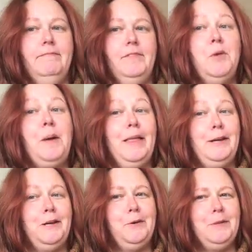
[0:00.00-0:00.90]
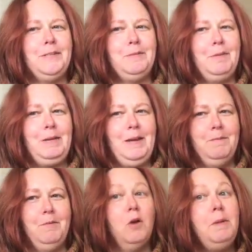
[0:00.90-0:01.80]
you probably didn't know this about me,
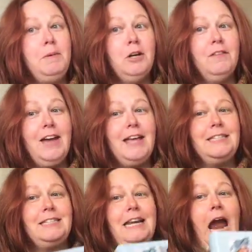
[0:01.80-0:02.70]
or maybe you could have guessed.